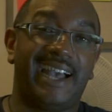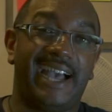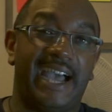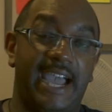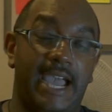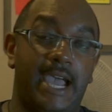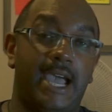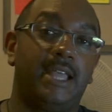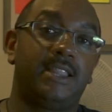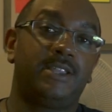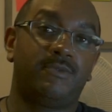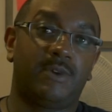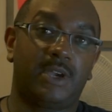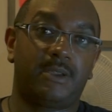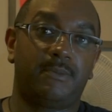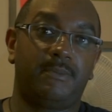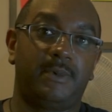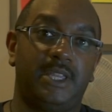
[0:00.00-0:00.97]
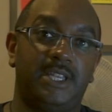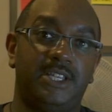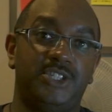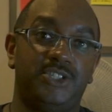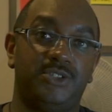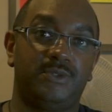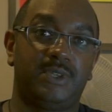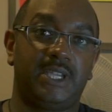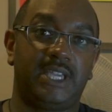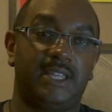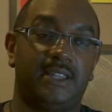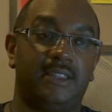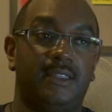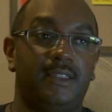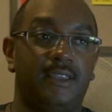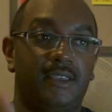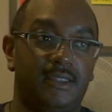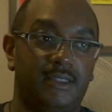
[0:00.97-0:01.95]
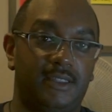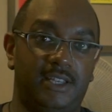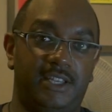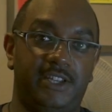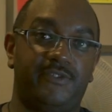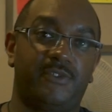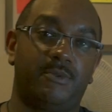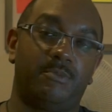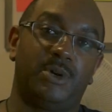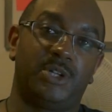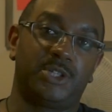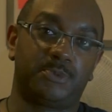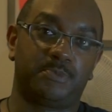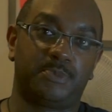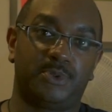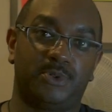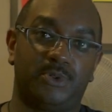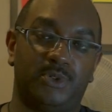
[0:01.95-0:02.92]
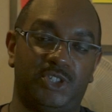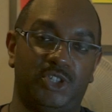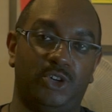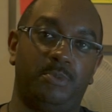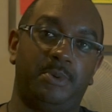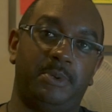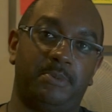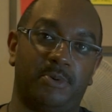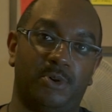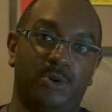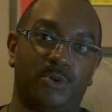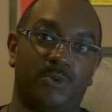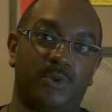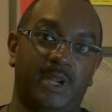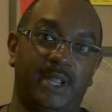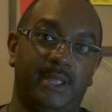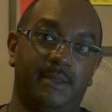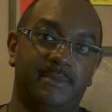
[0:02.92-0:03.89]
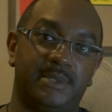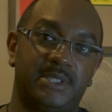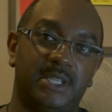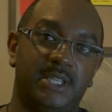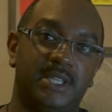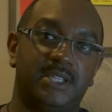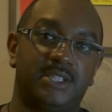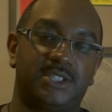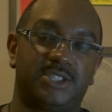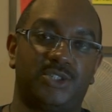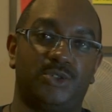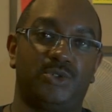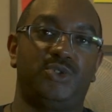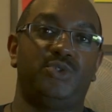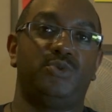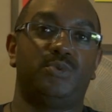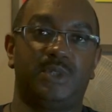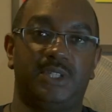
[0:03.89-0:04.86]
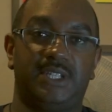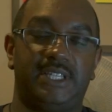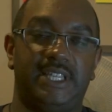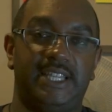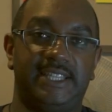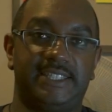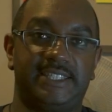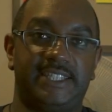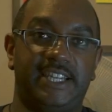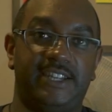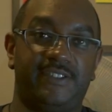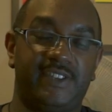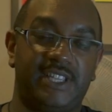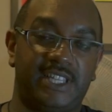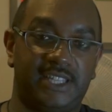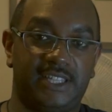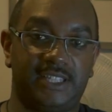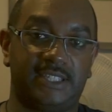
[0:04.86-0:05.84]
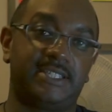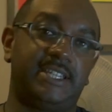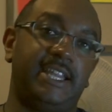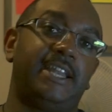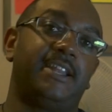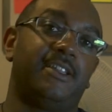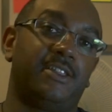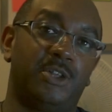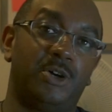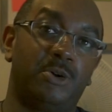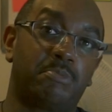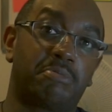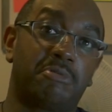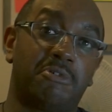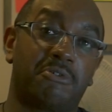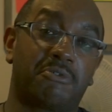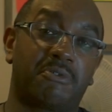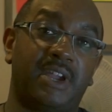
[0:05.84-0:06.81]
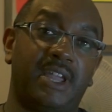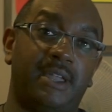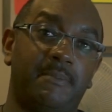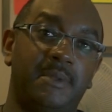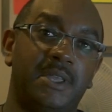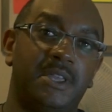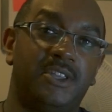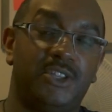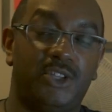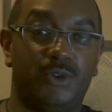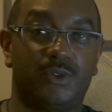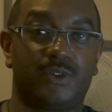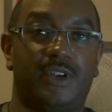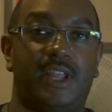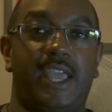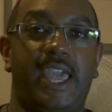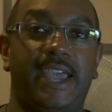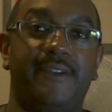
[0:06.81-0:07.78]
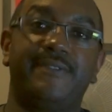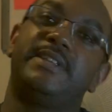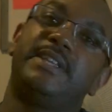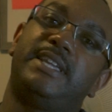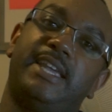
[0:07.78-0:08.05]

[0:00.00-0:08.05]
I highly recommend you get the different multiple Adobe programs. So you would, instead of getting the standalone program, you're gonna have to